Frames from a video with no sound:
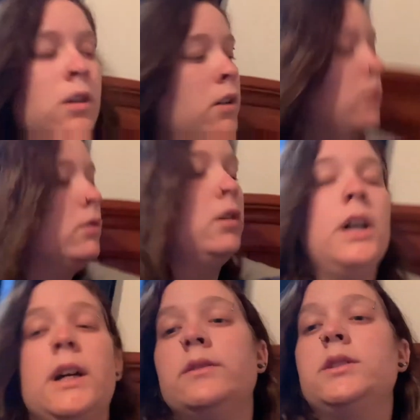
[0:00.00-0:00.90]
So, I
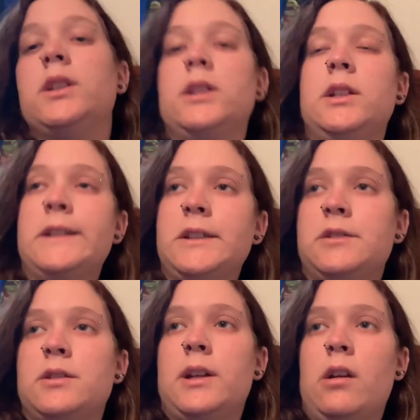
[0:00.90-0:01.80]
haven't done anything
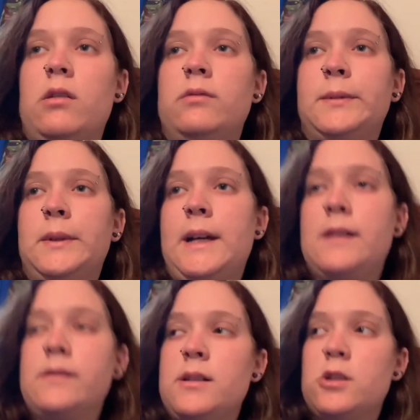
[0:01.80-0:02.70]
since I got home from the gas
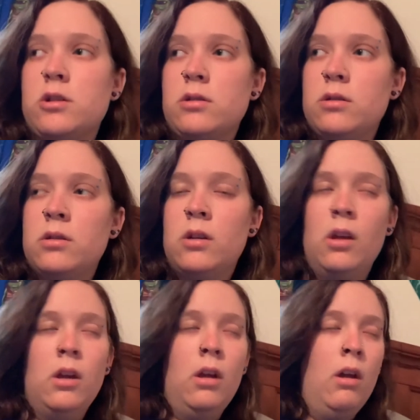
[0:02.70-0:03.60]
station.
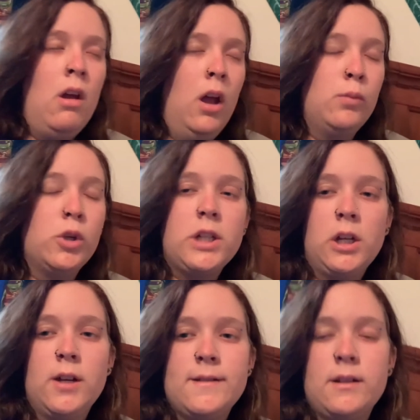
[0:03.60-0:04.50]
I'm watching
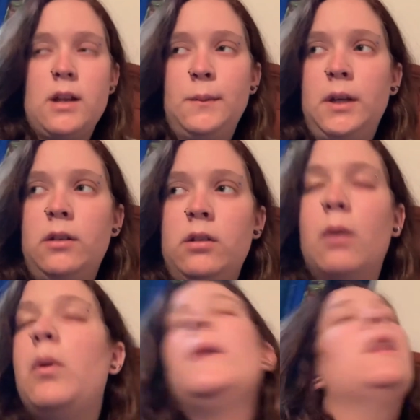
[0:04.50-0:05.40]
Grey's Anatomy.
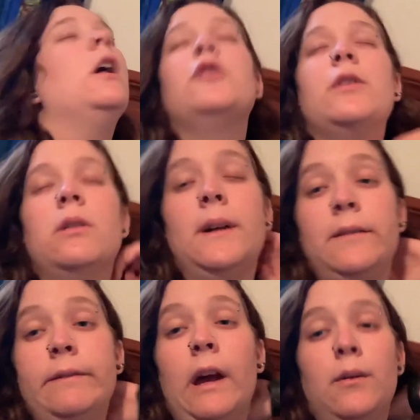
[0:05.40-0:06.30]
Put my laundry away.
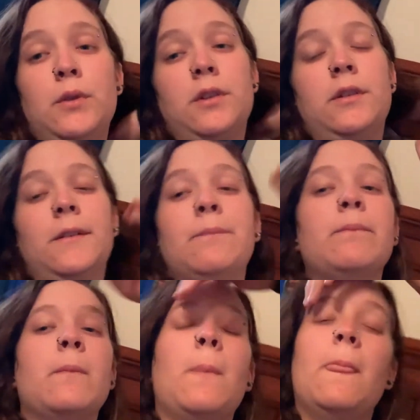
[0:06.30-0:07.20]
No, I'm just
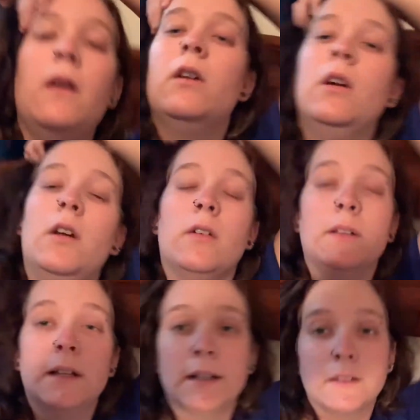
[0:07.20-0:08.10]

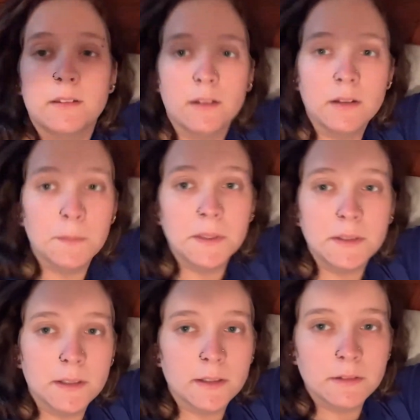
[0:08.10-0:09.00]
relaxing. I may
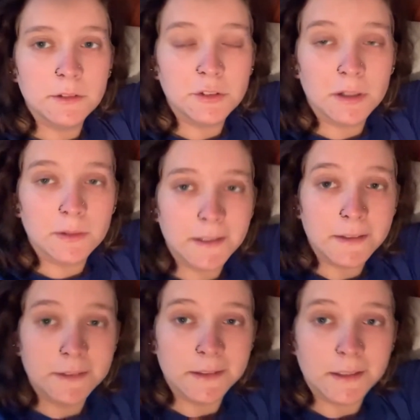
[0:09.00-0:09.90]
take another shower yet
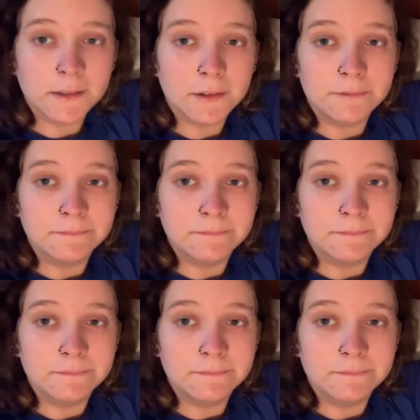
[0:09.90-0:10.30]
today, though.